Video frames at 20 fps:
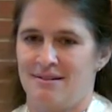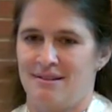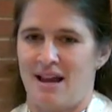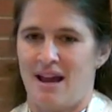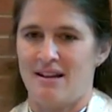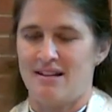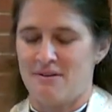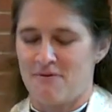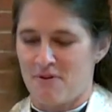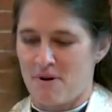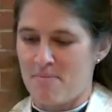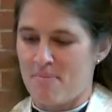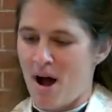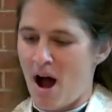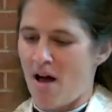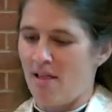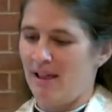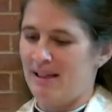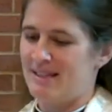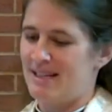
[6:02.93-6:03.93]
They had different
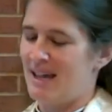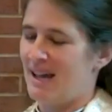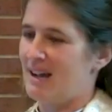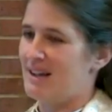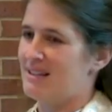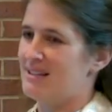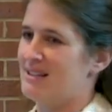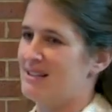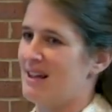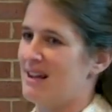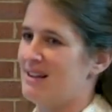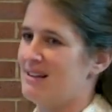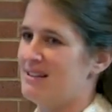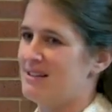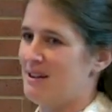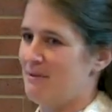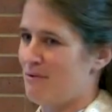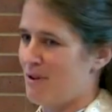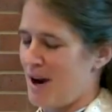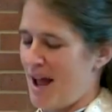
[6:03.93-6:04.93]
politics
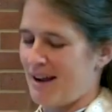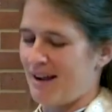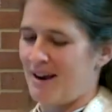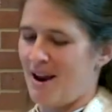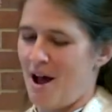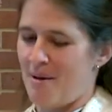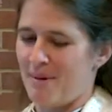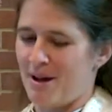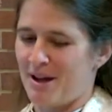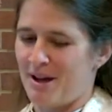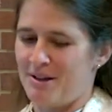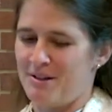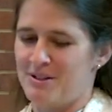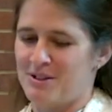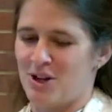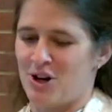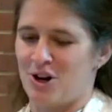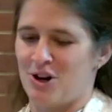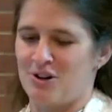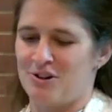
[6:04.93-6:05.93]
and different economic
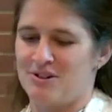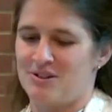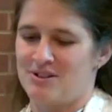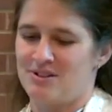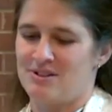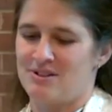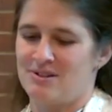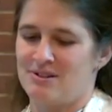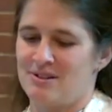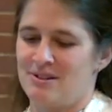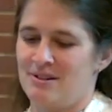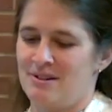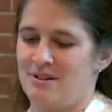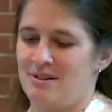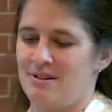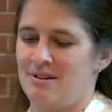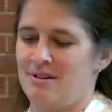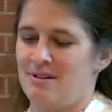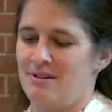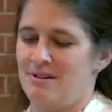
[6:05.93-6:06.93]
concerns,
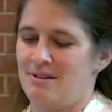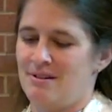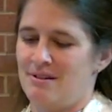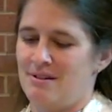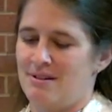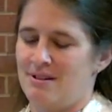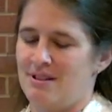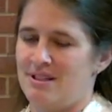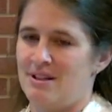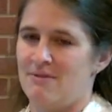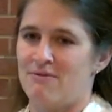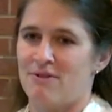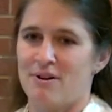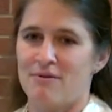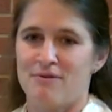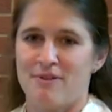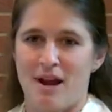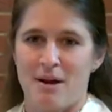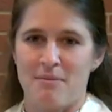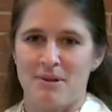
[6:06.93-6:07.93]

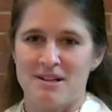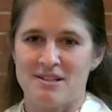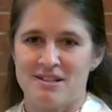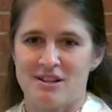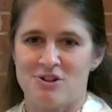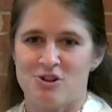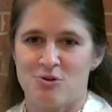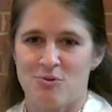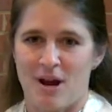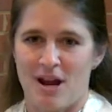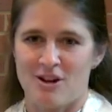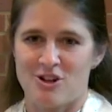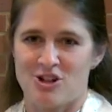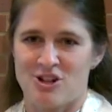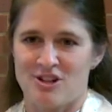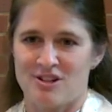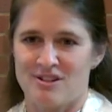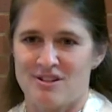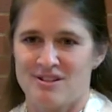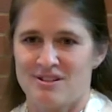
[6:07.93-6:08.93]
different family
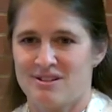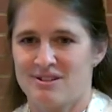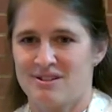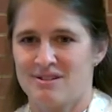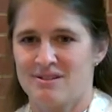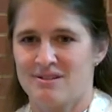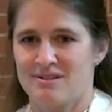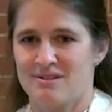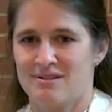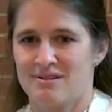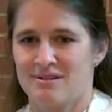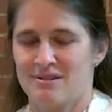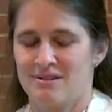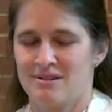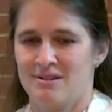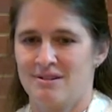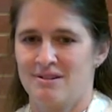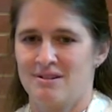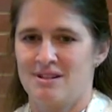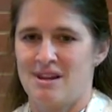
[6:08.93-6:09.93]
situations,
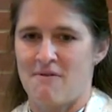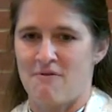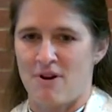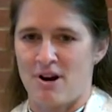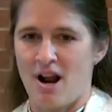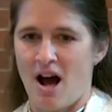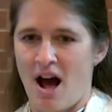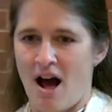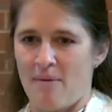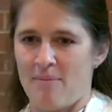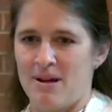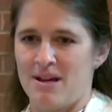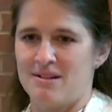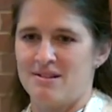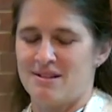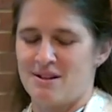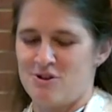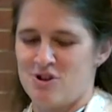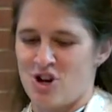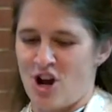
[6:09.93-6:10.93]
different
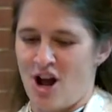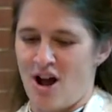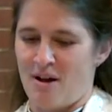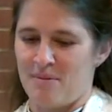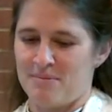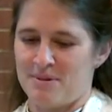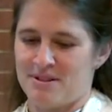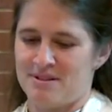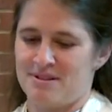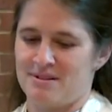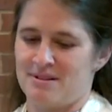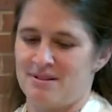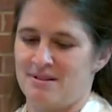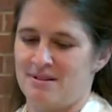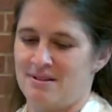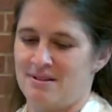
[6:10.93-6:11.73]
hobbies and jobs.